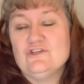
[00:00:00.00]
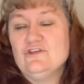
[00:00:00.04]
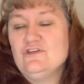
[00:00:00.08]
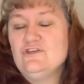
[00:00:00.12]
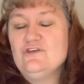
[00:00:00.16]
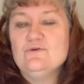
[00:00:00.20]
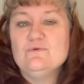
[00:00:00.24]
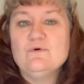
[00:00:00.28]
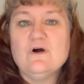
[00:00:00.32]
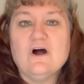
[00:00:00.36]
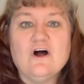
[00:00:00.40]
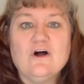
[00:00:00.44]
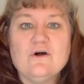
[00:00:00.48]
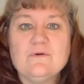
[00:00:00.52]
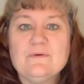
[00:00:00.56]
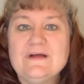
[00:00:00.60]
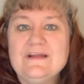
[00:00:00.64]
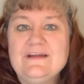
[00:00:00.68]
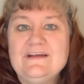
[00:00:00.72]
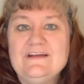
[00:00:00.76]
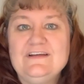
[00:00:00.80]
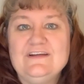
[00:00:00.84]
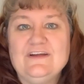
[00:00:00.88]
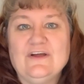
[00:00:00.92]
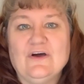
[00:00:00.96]
you
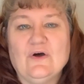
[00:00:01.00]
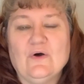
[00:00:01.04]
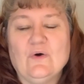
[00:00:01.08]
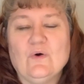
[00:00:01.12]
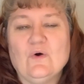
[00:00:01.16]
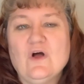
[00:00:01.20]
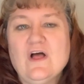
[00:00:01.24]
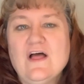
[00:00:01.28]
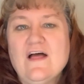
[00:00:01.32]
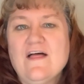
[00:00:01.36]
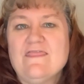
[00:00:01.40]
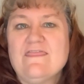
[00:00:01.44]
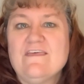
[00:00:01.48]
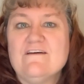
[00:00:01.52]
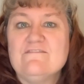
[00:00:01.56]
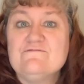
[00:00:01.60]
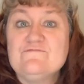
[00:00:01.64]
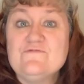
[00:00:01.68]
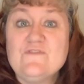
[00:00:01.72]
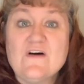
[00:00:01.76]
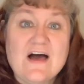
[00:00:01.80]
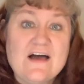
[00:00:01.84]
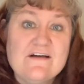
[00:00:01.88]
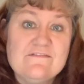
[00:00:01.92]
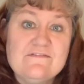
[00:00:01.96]
already know that
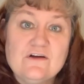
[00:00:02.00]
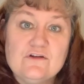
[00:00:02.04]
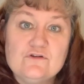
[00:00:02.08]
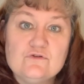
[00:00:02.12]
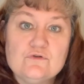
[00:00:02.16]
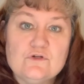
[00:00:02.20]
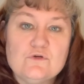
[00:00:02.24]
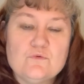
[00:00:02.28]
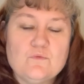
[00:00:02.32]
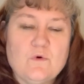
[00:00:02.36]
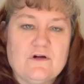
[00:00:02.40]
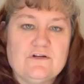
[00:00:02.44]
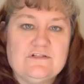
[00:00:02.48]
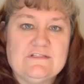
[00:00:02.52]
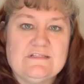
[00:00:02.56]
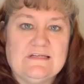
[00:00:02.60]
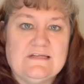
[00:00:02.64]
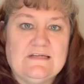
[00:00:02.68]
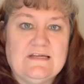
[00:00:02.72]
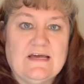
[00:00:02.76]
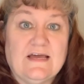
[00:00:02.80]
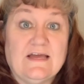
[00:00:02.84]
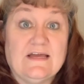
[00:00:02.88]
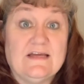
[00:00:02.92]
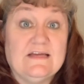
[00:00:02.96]
500 words a
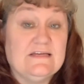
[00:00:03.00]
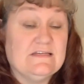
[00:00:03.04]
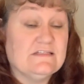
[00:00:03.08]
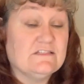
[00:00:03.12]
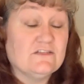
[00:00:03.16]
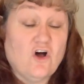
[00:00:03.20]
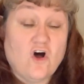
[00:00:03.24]
day is